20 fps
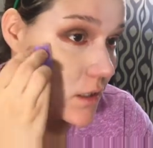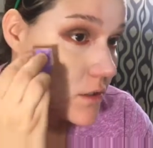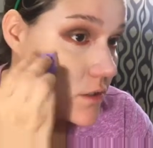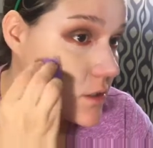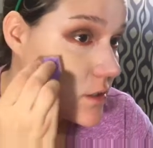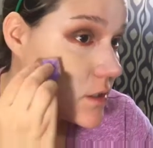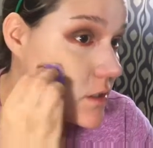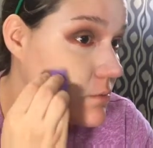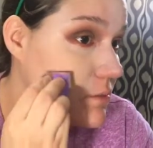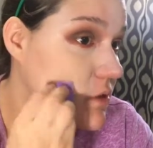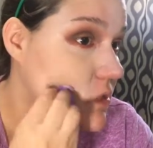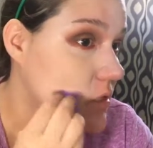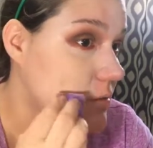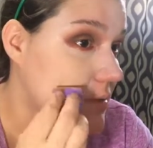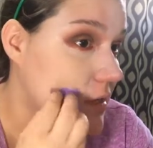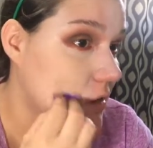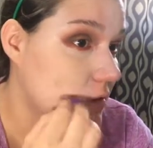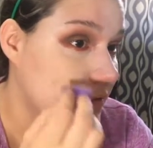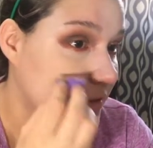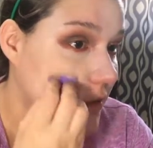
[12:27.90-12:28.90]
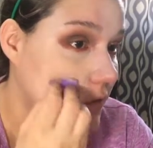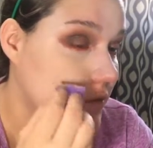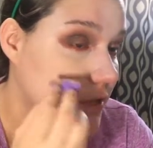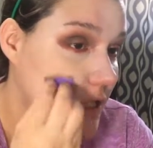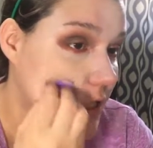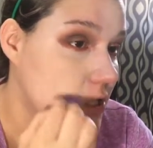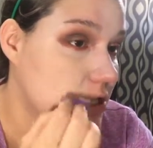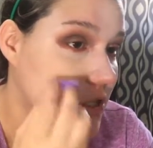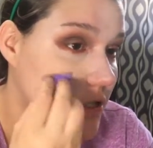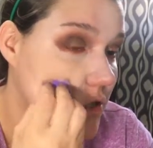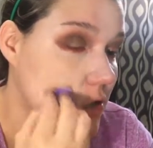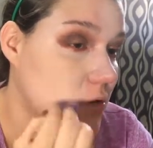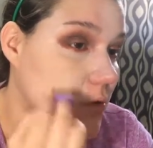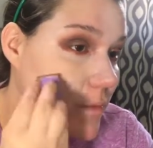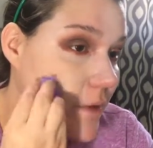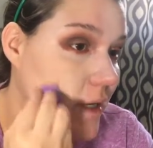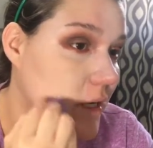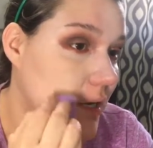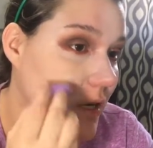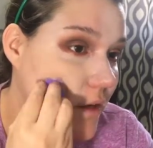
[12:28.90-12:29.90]
just supposed to be a foundation. Oh
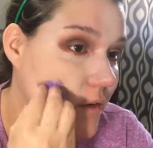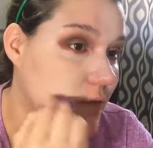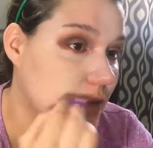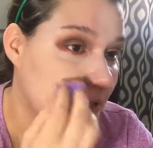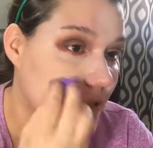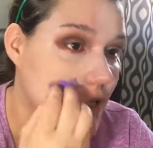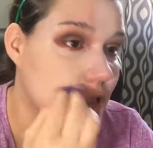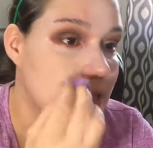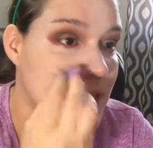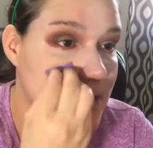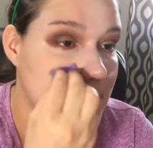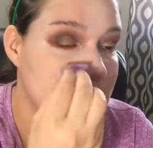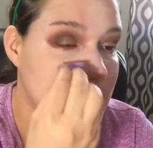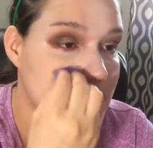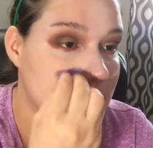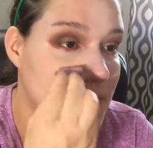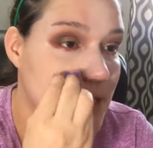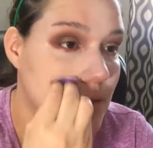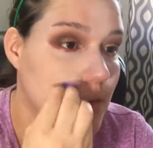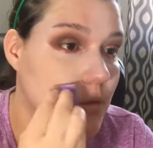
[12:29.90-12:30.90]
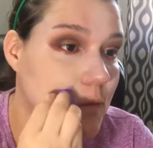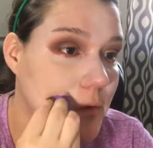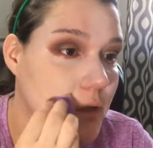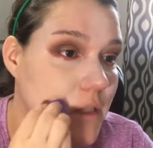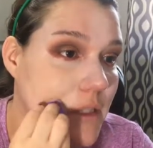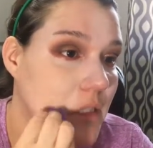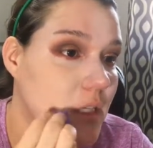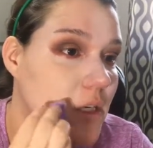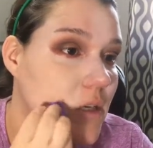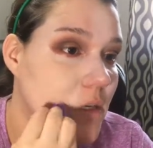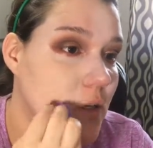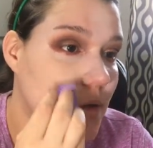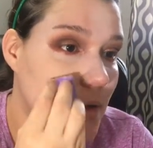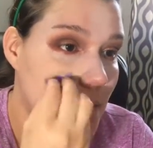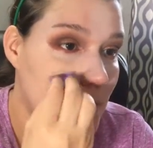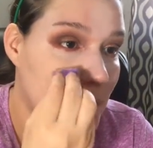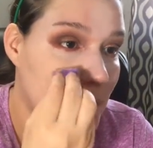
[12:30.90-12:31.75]
my god, I feel like this is like really,